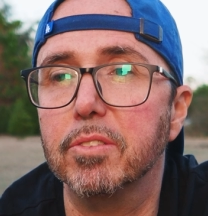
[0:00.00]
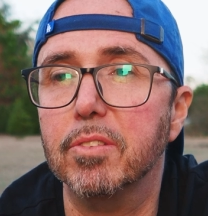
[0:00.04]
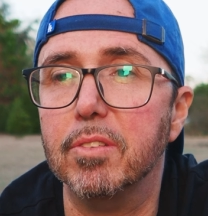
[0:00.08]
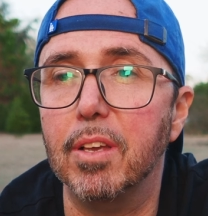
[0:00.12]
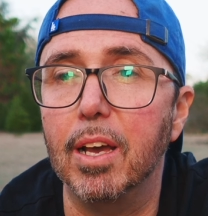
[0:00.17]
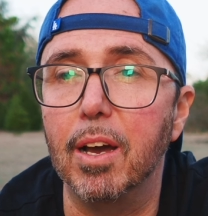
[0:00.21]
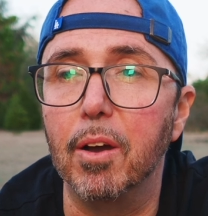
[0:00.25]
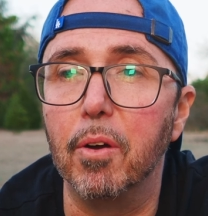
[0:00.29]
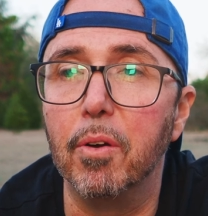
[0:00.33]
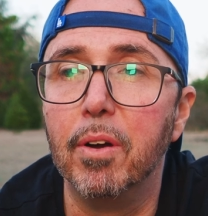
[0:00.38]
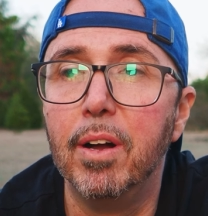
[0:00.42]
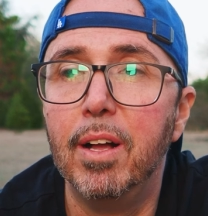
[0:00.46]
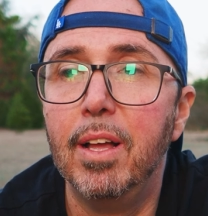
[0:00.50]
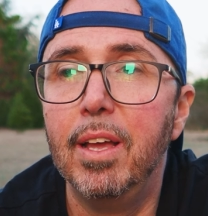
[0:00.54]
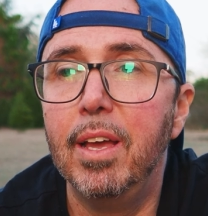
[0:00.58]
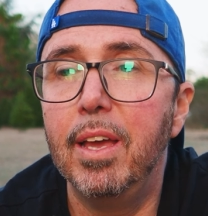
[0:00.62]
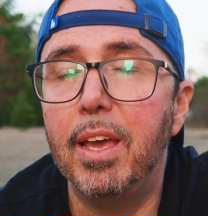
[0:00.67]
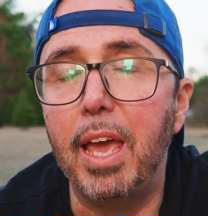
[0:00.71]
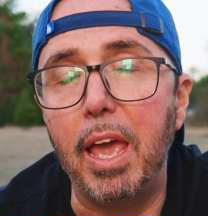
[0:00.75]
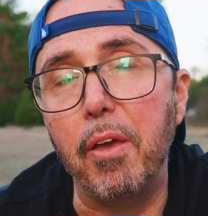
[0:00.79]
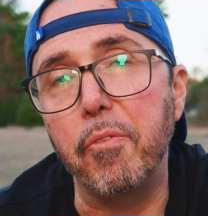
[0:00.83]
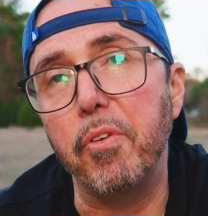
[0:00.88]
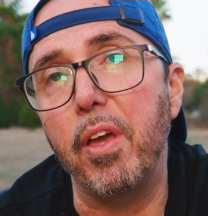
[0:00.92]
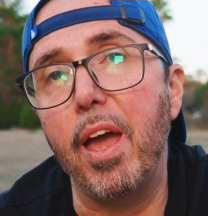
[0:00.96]
So
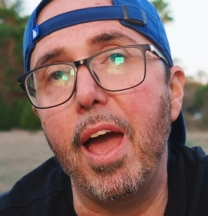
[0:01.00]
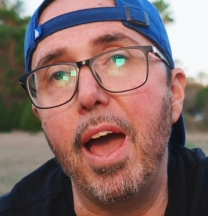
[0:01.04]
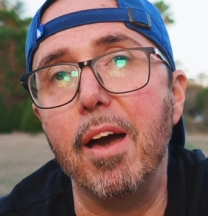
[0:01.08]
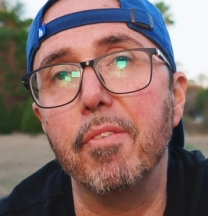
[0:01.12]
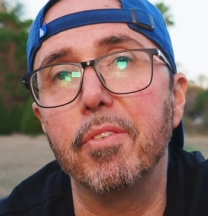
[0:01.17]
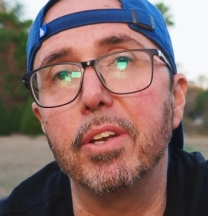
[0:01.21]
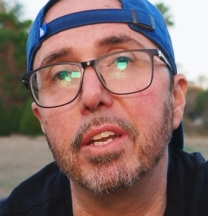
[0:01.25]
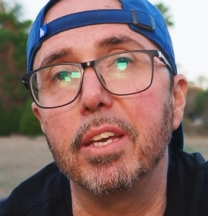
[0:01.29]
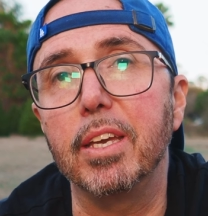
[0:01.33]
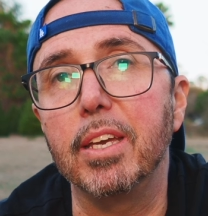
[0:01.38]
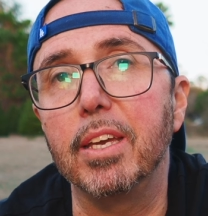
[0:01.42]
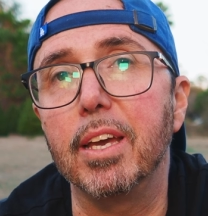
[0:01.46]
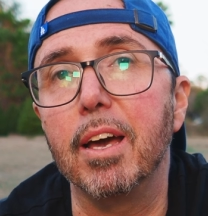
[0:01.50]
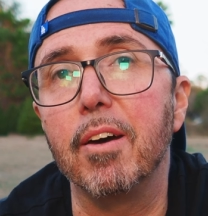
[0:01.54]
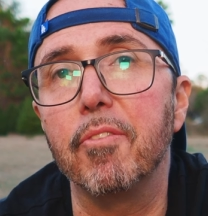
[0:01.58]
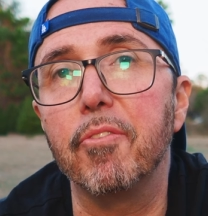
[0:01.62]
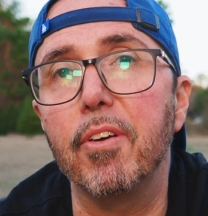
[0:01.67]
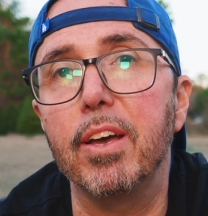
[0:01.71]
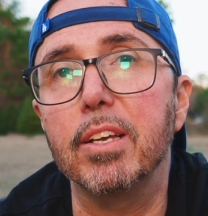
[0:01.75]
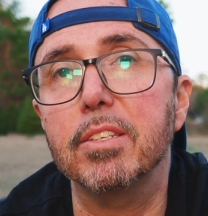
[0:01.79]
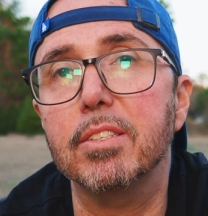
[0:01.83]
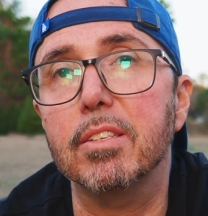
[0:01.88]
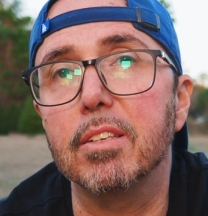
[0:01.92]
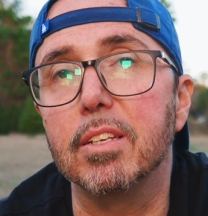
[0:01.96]
if you have any
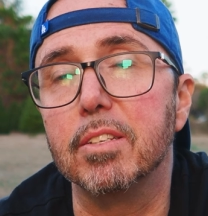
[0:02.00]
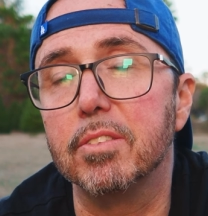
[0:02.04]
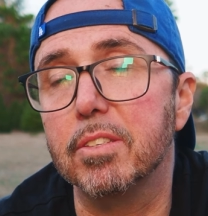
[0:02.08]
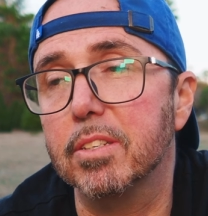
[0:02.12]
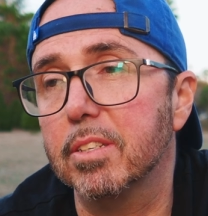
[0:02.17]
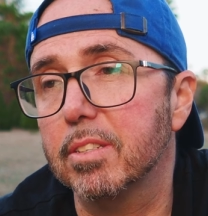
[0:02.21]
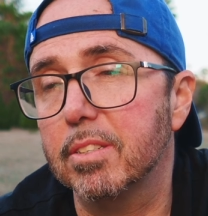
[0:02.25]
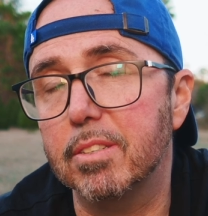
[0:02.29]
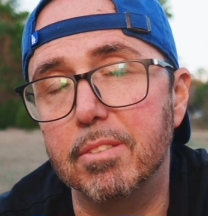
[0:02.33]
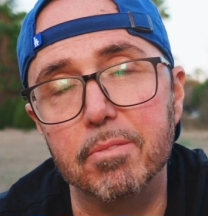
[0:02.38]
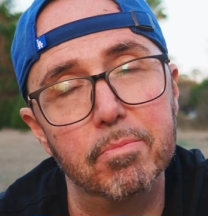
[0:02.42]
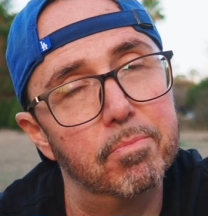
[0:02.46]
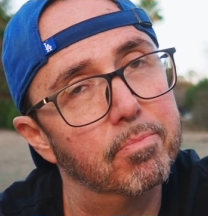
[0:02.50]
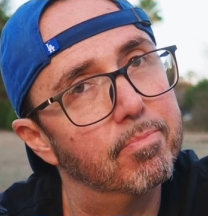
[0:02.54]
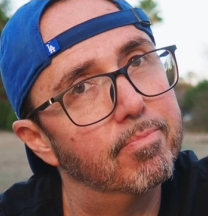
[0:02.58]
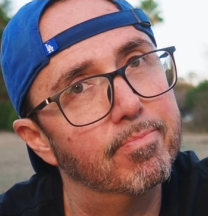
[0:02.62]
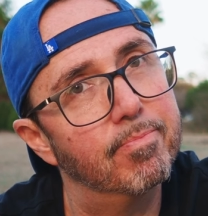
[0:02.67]
EFS lenses,